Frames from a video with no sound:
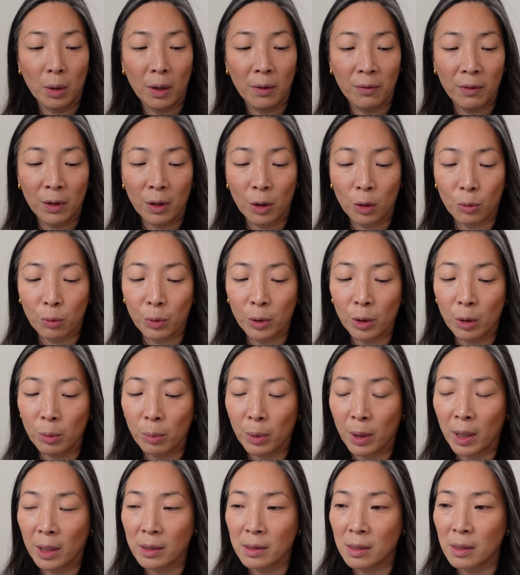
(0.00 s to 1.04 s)
of their real
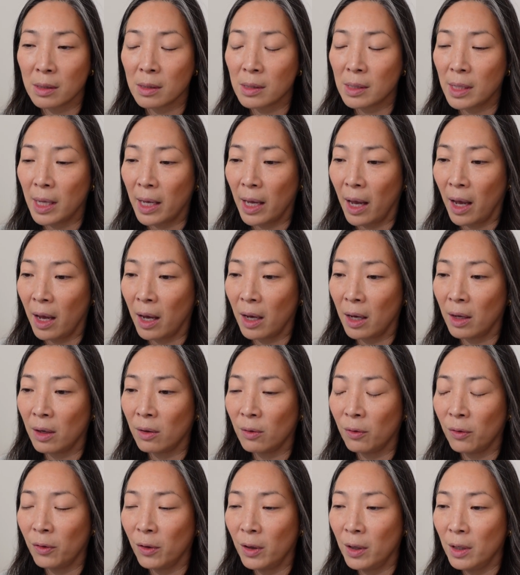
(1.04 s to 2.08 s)
bronzes. They
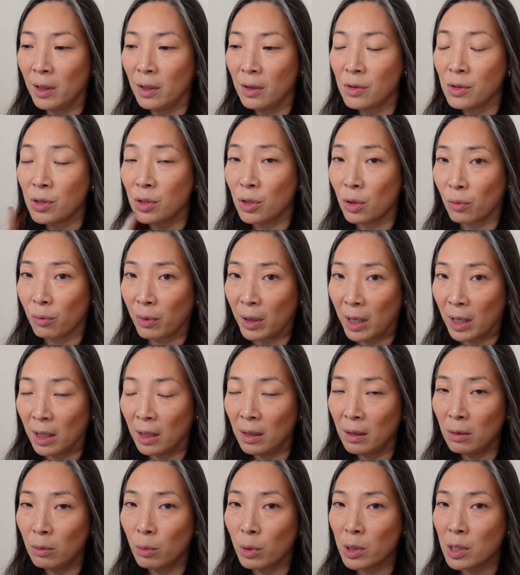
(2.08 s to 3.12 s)
have
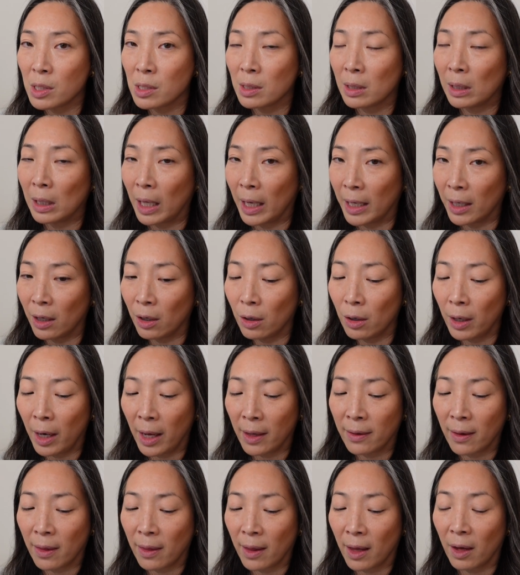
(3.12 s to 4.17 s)
Serena, which is lighter,
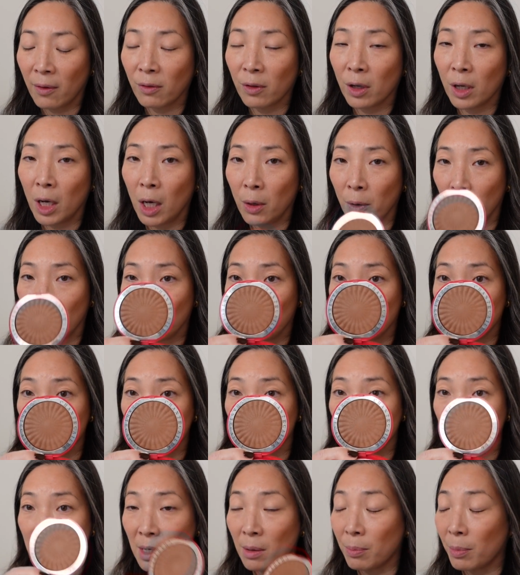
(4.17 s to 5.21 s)
and then they have Goa, which
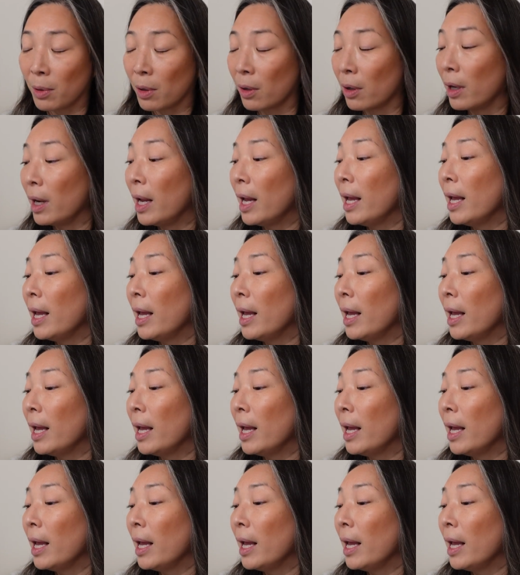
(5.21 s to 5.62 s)
is deeper.